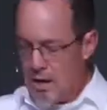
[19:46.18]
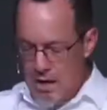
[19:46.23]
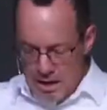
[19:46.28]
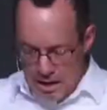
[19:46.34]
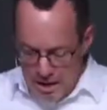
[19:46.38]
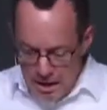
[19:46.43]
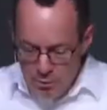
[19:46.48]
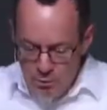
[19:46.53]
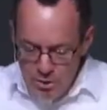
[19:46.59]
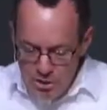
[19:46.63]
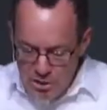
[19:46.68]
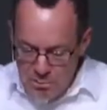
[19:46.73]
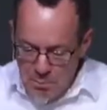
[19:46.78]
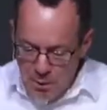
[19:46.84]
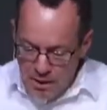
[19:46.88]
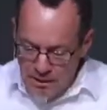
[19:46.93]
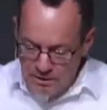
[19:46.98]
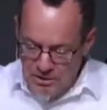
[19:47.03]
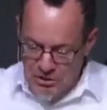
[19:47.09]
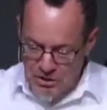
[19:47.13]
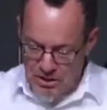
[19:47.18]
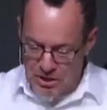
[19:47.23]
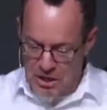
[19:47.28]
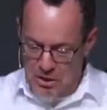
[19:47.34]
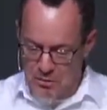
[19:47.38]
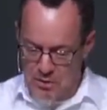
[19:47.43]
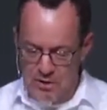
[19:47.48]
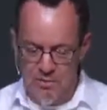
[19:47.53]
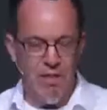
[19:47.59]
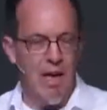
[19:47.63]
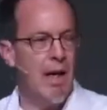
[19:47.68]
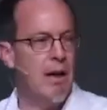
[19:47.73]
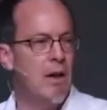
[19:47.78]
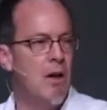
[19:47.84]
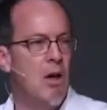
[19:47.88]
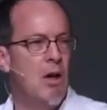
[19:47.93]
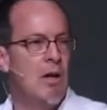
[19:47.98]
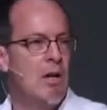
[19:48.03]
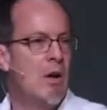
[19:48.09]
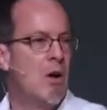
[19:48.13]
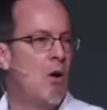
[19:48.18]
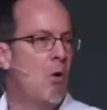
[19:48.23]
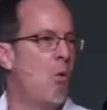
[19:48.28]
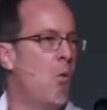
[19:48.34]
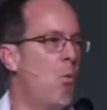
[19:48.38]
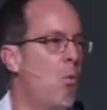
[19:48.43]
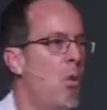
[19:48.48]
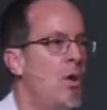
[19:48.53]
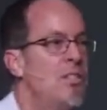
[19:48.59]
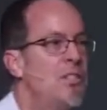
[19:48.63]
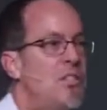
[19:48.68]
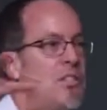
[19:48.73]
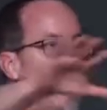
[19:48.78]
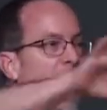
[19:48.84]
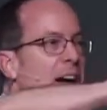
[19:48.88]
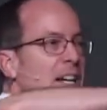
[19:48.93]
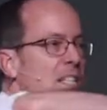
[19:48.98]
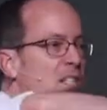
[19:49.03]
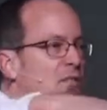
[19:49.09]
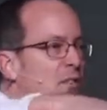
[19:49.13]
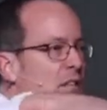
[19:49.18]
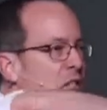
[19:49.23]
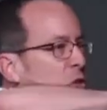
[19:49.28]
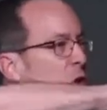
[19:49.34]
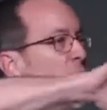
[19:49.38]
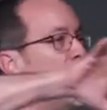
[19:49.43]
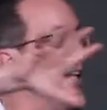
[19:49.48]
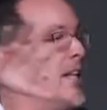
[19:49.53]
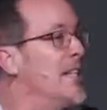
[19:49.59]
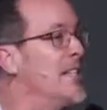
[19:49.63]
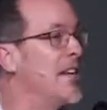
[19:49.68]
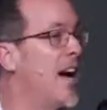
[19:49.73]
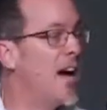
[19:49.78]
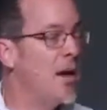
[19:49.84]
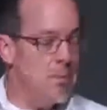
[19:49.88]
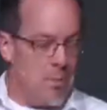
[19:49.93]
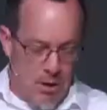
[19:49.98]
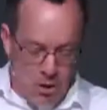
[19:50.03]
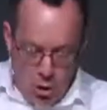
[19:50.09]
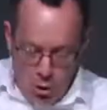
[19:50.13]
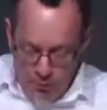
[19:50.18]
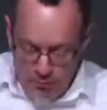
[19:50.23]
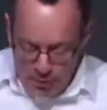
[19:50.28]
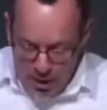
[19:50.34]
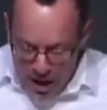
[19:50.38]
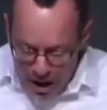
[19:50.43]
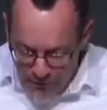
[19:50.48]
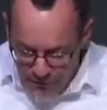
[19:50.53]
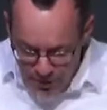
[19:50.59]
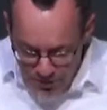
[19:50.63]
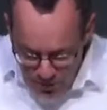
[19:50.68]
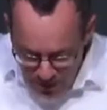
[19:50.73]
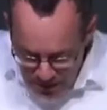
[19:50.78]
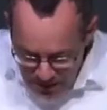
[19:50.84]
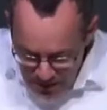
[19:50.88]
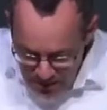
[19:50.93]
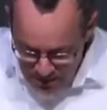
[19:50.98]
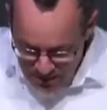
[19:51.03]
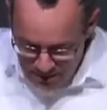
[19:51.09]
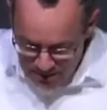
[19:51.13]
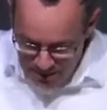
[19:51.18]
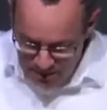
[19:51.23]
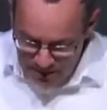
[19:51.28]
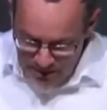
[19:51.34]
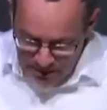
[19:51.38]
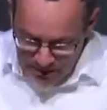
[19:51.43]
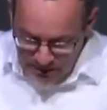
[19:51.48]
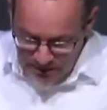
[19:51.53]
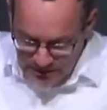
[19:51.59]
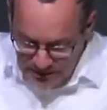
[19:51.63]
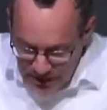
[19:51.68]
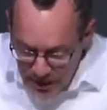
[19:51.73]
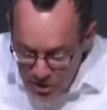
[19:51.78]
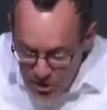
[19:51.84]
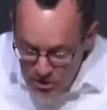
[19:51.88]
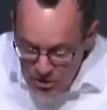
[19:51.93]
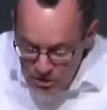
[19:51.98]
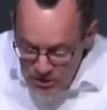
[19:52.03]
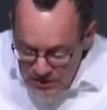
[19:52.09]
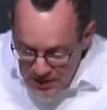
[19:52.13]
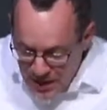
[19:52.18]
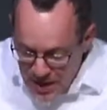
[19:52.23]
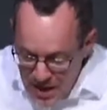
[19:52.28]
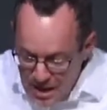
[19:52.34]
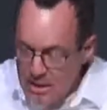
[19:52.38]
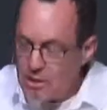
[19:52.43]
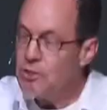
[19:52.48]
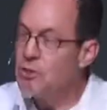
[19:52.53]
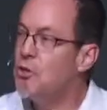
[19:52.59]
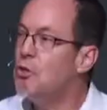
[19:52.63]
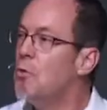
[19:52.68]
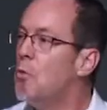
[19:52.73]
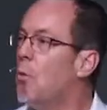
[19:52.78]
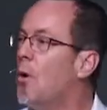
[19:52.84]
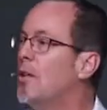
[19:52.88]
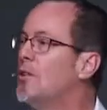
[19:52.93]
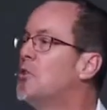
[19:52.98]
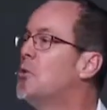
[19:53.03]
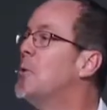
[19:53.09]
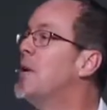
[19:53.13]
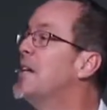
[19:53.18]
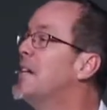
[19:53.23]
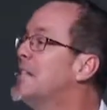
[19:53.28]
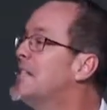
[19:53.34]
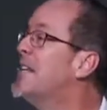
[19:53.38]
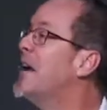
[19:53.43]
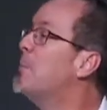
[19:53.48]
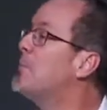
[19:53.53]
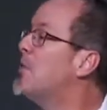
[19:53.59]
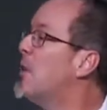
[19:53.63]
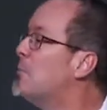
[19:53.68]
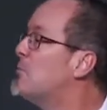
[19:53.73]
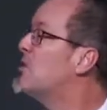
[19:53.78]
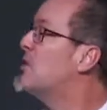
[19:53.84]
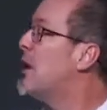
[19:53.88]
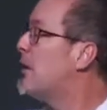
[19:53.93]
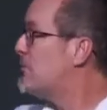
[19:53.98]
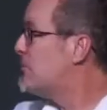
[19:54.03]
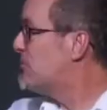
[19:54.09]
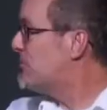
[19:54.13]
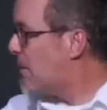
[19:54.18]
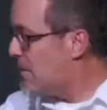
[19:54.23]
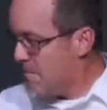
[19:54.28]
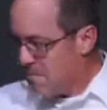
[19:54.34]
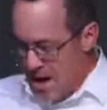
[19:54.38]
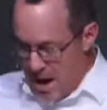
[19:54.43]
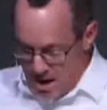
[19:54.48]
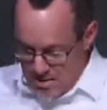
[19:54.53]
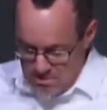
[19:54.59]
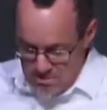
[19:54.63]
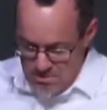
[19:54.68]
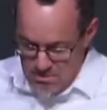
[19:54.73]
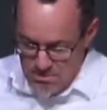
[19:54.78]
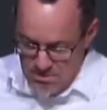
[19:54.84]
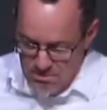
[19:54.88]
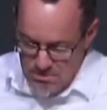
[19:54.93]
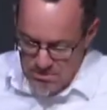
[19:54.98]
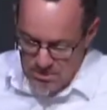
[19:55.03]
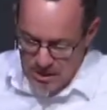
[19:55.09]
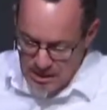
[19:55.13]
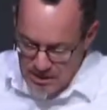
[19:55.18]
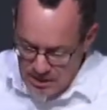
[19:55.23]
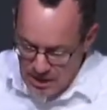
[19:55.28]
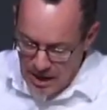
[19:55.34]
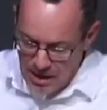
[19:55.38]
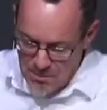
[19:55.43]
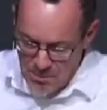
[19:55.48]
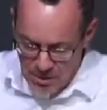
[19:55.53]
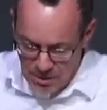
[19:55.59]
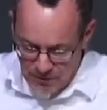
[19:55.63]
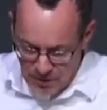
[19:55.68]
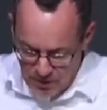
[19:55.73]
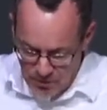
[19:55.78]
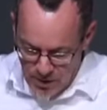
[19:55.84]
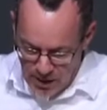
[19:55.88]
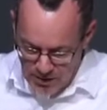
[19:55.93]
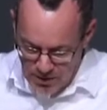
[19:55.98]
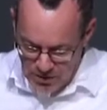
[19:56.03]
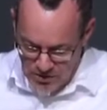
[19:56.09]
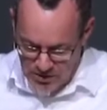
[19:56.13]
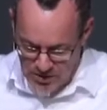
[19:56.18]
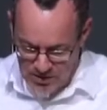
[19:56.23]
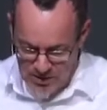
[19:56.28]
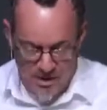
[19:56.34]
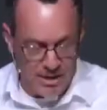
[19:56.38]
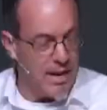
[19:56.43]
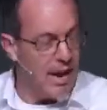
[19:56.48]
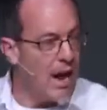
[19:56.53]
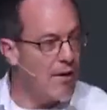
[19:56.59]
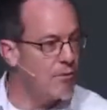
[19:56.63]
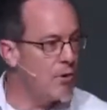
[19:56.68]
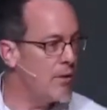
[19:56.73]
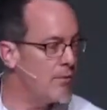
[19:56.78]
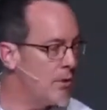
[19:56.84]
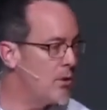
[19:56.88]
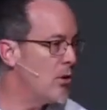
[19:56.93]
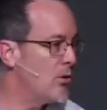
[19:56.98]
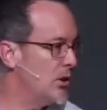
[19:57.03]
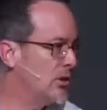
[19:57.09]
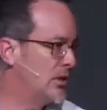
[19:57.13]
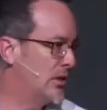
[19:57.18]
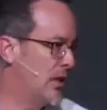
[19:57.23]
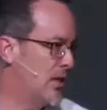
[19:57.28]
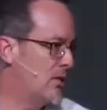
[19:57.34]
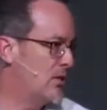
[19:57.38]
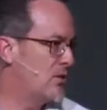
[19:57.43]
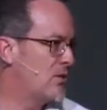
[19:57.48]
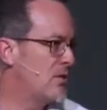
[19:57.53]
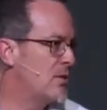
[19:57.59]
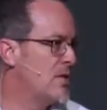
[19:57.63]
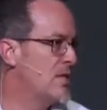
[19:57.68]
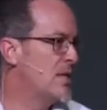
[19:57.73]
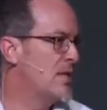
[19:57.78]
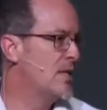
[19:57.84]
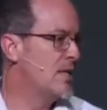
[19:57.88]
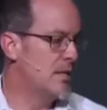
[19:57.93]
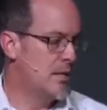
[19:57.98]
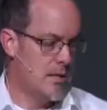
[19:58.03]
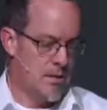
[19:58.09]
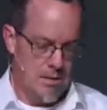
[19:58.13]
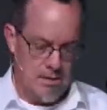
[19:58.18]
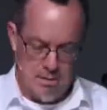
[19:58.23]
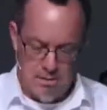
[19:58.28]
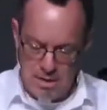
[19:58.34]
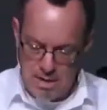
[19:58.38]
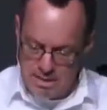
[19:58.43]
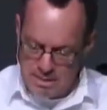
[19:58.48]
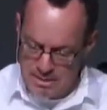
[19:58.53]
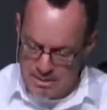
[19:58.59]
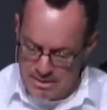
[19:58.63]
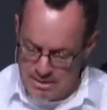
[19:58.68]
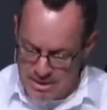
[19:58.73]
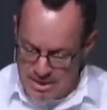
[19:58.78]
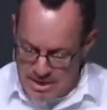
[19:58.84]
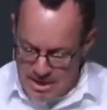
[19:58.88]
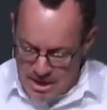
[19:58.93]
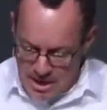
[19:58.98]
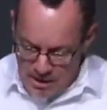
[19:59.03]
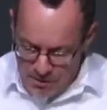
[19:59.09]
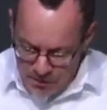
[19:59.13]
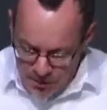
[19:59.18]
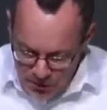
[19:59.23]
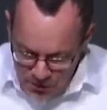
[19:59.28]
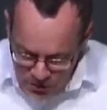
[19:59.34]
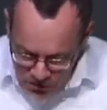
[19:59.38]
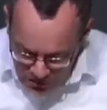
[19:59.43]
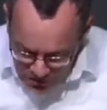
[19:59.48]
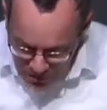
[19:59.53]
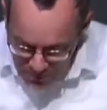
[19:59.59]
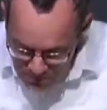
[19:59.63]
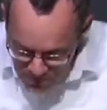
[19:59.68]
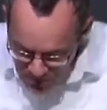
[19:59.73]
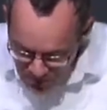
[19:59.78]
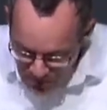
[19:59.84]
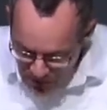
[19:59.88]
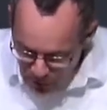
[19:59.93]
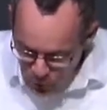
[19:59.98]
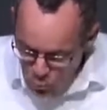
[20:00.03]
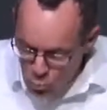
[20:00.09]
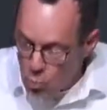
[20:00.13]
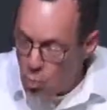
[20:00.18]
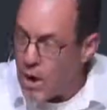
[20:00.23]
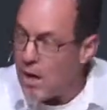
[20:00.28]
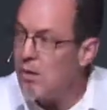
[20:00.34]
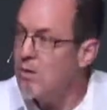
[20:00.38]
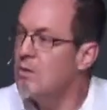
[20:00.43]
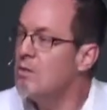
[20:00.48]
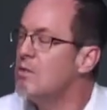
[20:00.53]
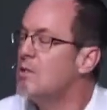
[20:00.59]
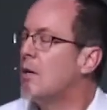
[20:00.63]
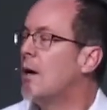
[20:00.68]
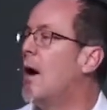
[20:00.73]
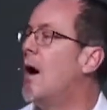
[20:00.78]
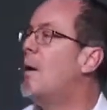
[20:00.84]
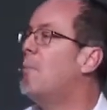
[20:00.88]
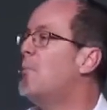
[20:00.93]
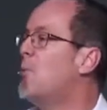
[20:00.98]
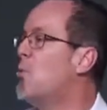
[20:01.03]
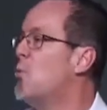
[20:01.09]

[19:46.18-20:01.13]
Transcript: in response to hearing that one size fits all indictment over everybody, sinners tend to want to exempt themselves from that indictment of unrighteousness. And have you ever noticed this? Right? There's something that wells up